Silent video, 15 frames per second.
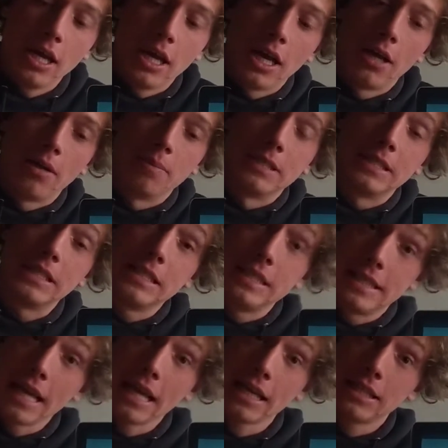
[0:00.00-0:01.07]

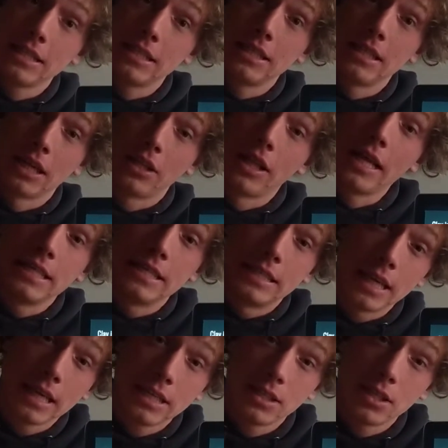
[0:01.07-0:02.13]
the clay
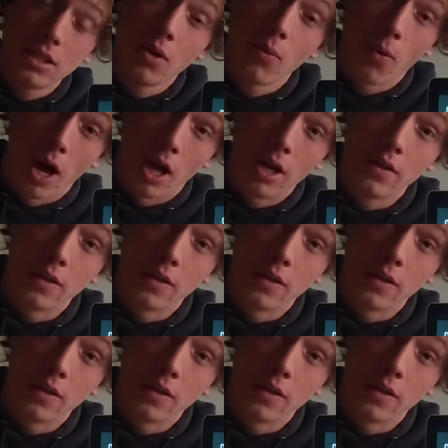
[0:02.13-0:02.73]
sticks to the water,